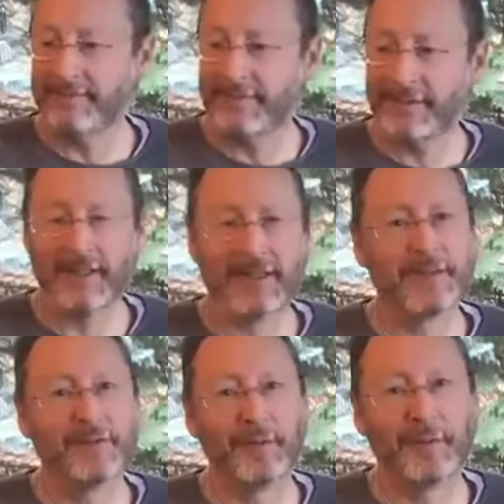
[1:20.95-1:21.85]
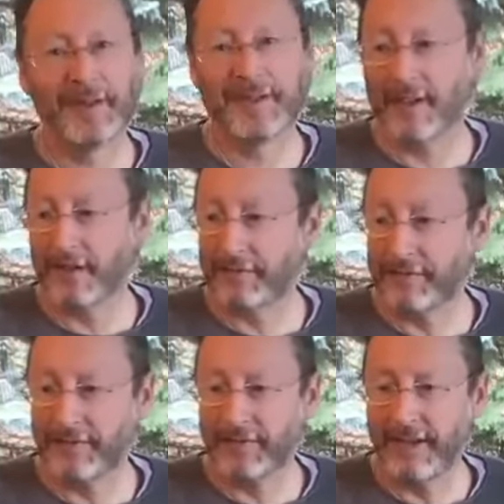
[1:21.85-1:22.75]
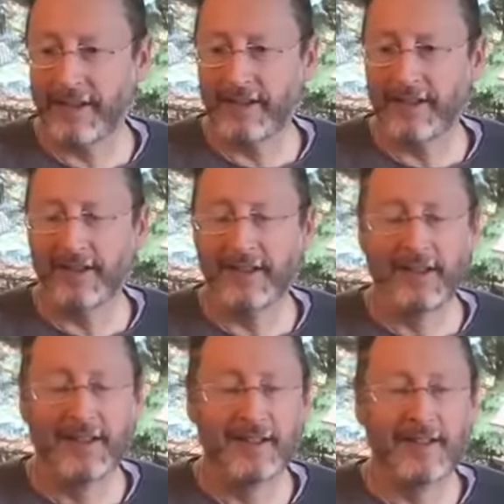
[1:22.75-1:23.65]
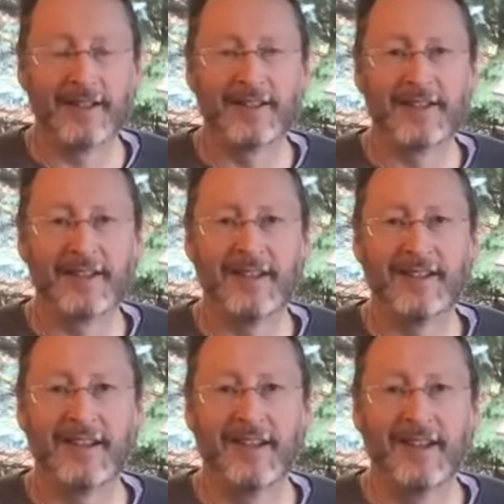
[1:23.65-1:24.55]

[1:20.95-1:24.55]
It's a lesson for myself. And to the extent